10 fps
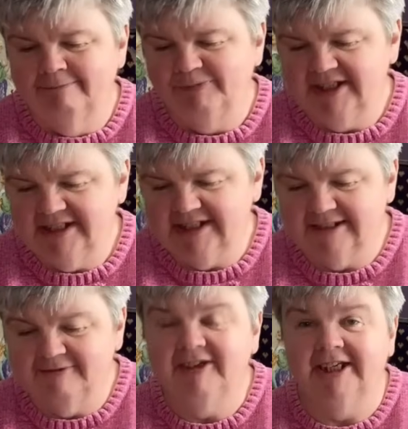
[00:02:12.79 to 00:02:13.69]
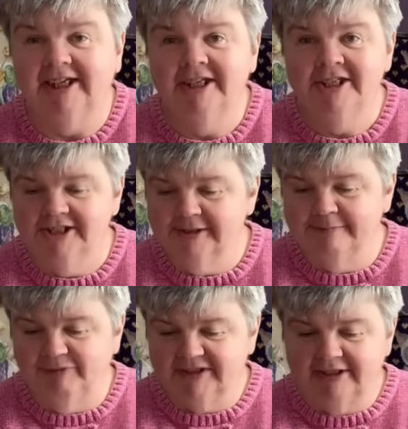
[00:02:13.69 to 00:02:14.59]
This is a finish.
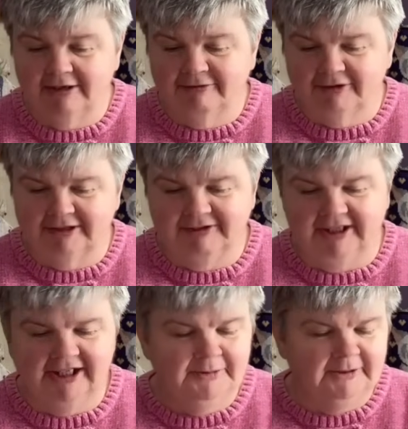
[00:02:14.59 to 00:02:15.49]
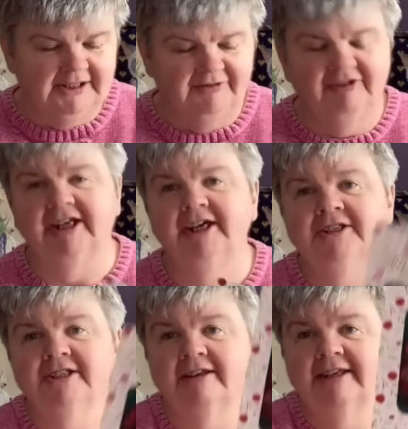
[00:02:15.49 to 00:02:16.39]
It's not a fully finish, but it's a
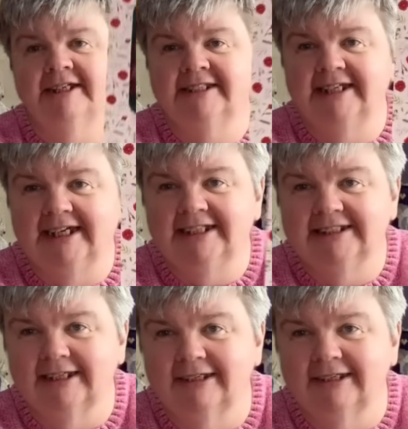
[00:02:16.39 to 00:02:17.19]
finish. And this is